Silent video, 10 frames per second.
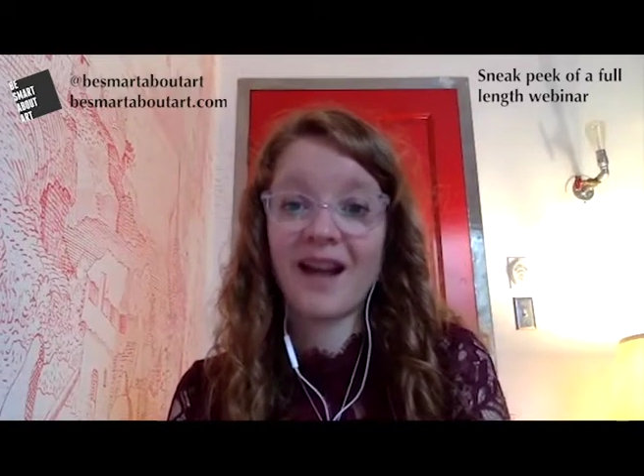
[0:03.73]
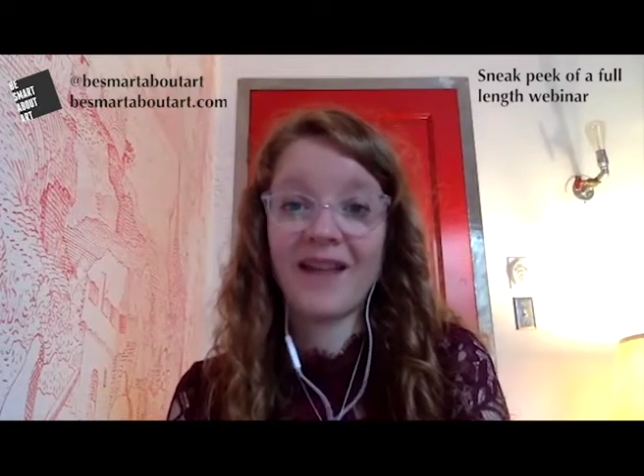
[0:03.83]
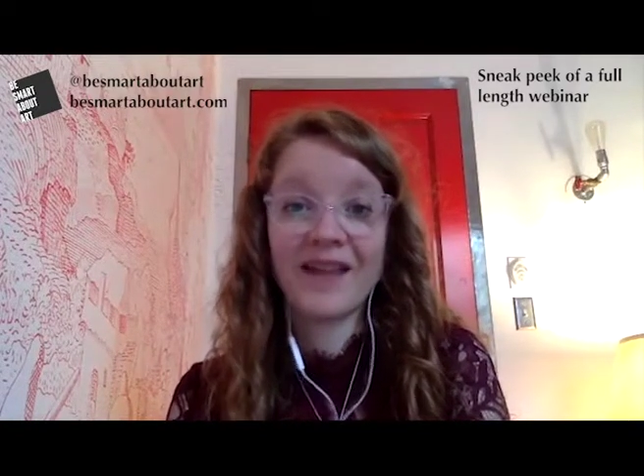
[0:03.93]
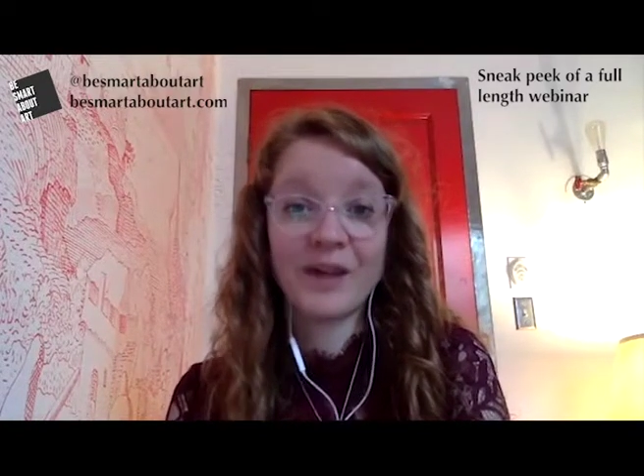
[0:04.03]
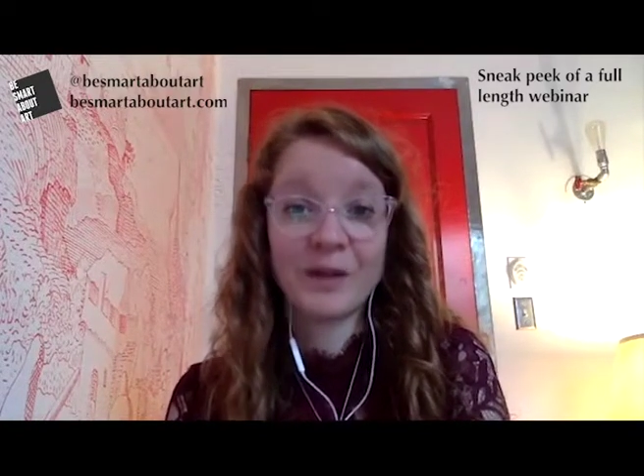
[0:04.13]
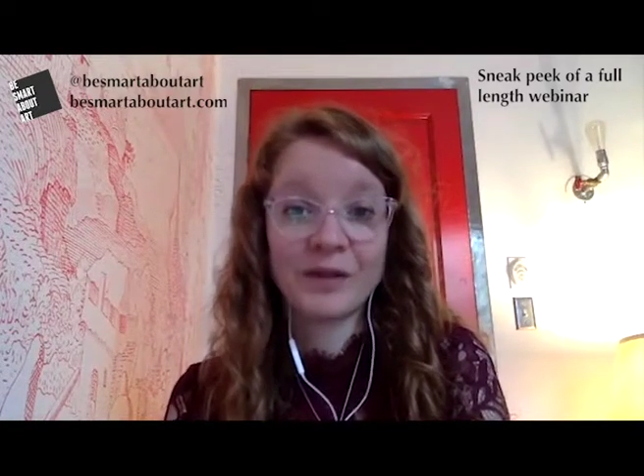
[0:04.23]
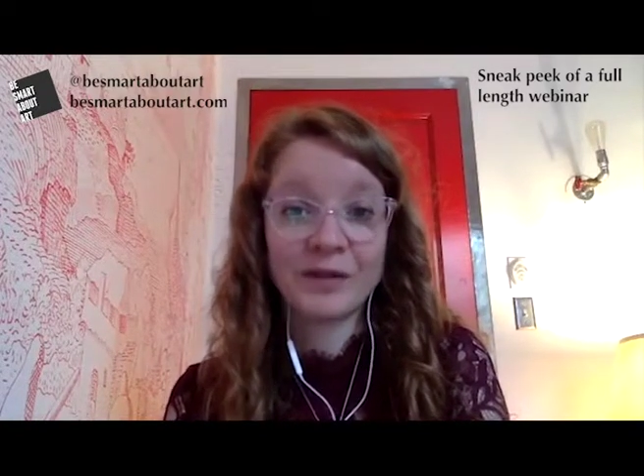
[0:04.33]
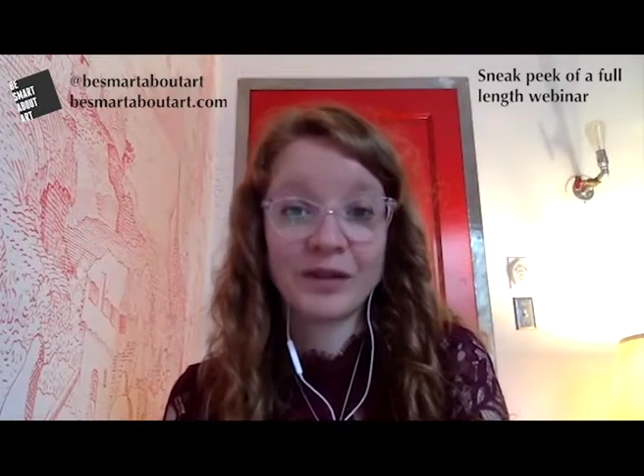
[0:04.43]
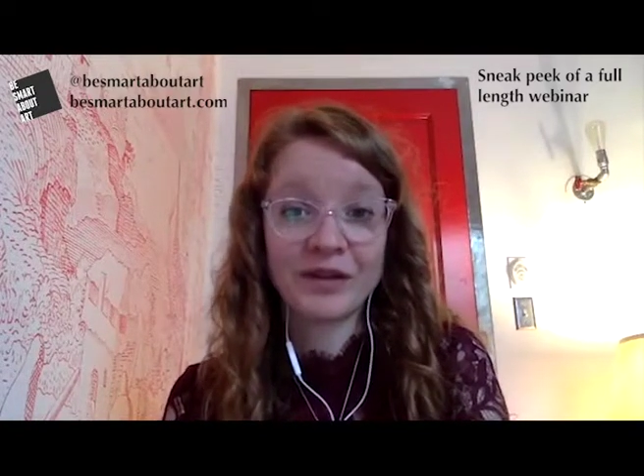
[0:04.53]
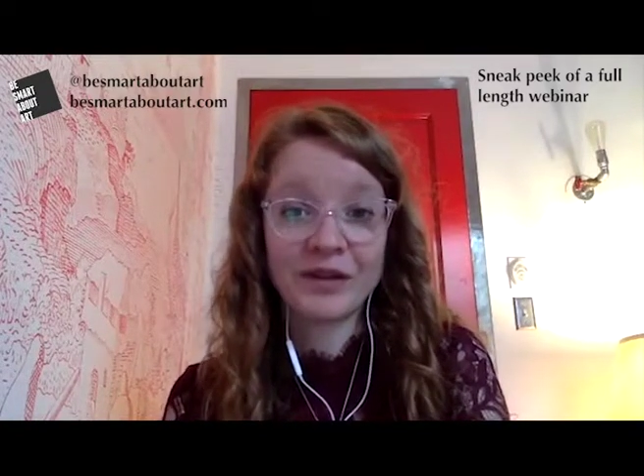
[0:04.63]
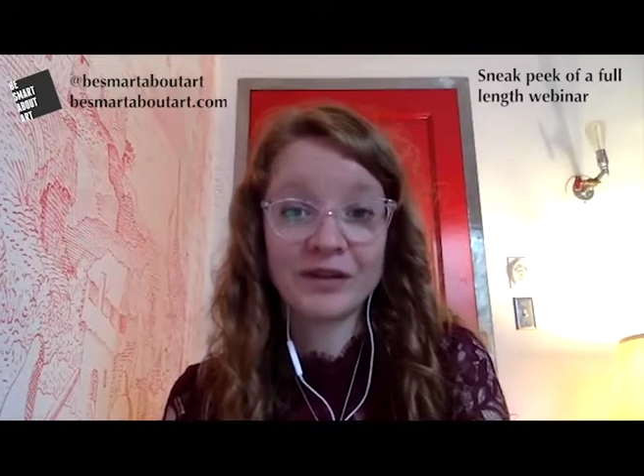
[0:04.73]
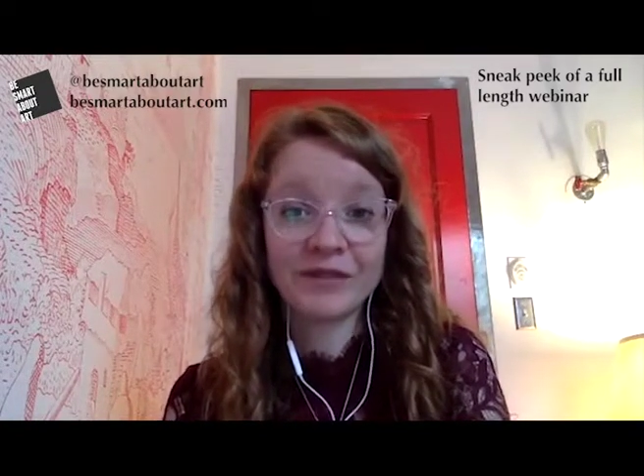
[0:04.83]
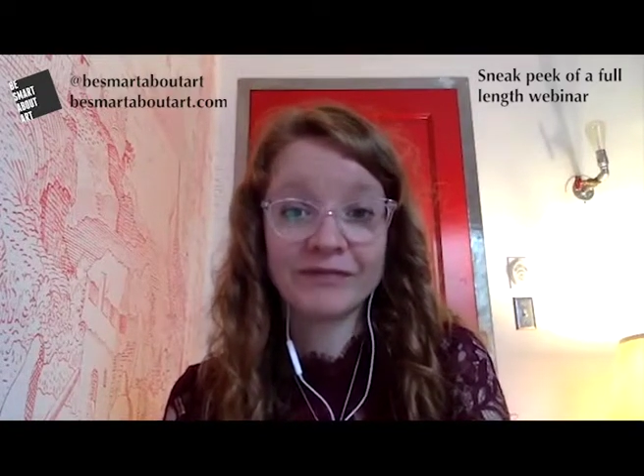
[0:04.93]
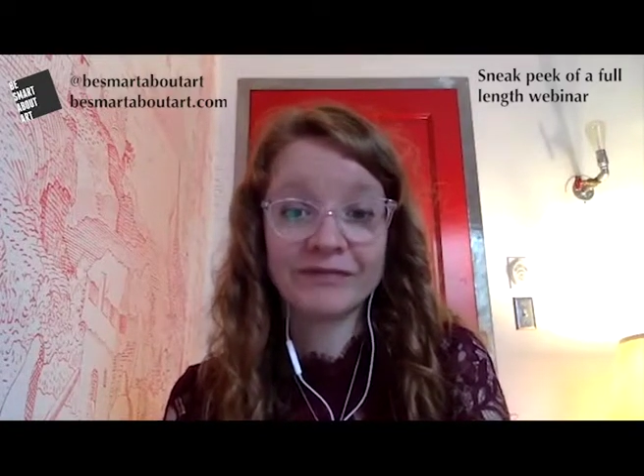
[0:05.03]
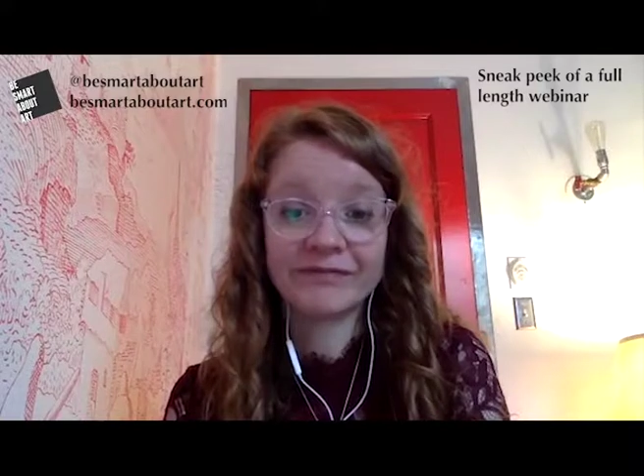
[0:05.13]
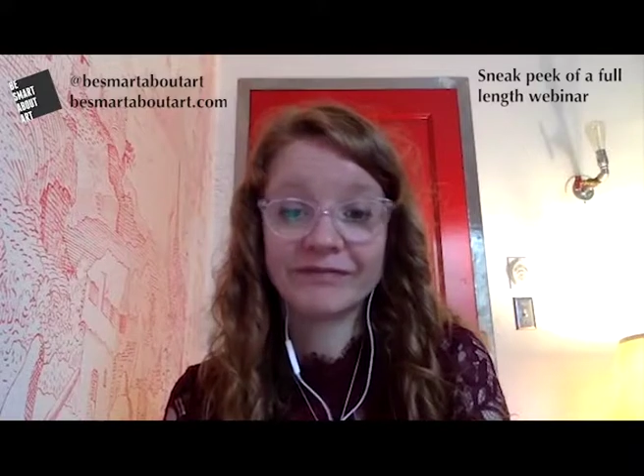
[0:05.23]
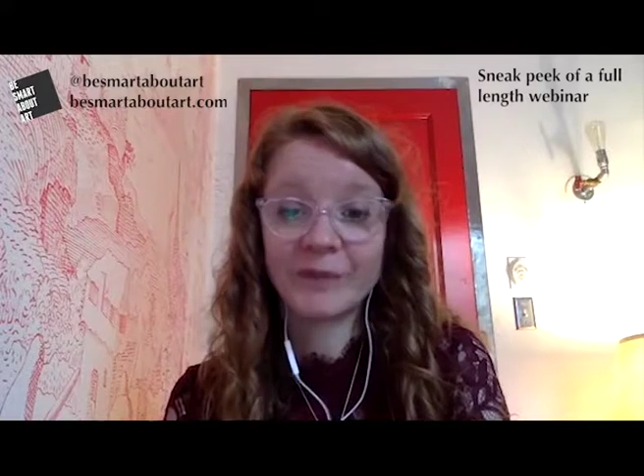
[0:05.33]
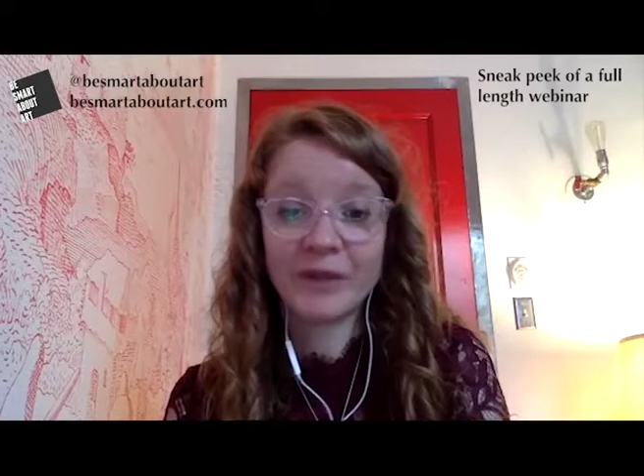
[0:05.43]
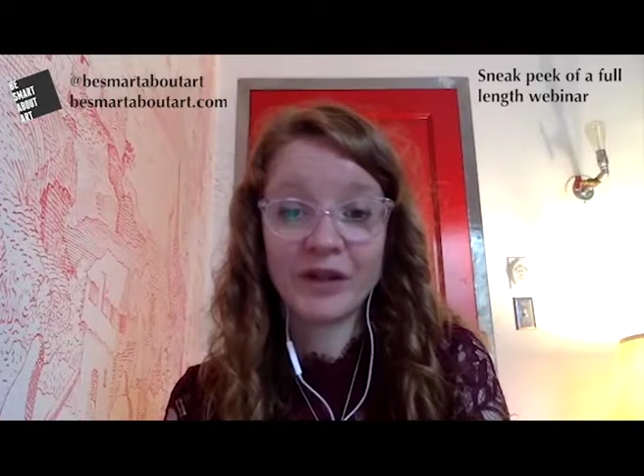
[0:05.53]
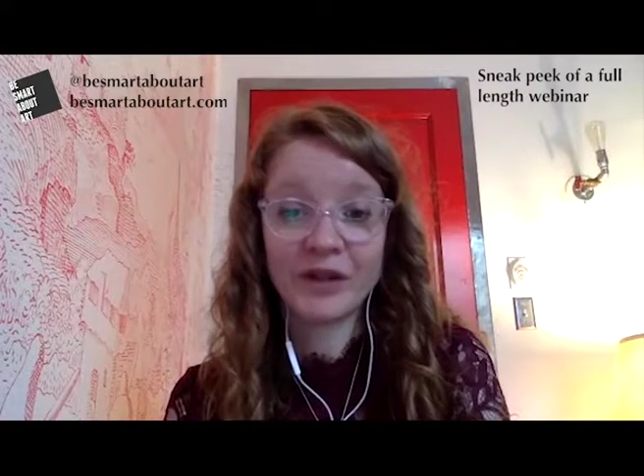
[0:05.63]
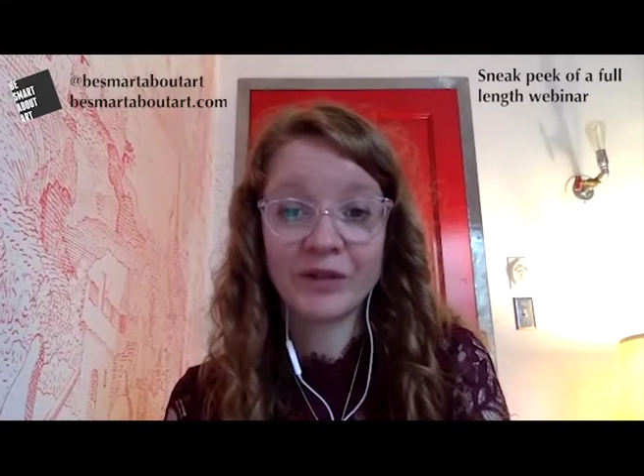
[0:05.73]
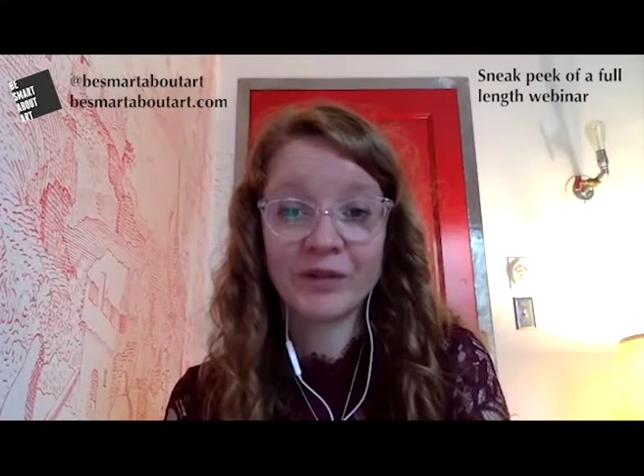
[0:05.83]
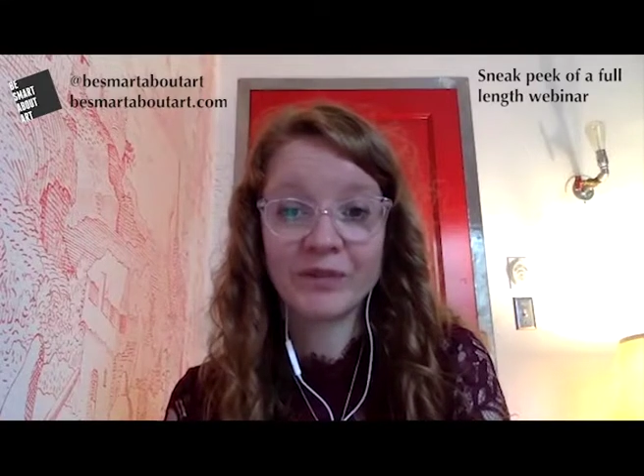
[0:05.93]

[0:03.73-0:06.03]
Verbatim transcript: and they don't respond to you, what do you do?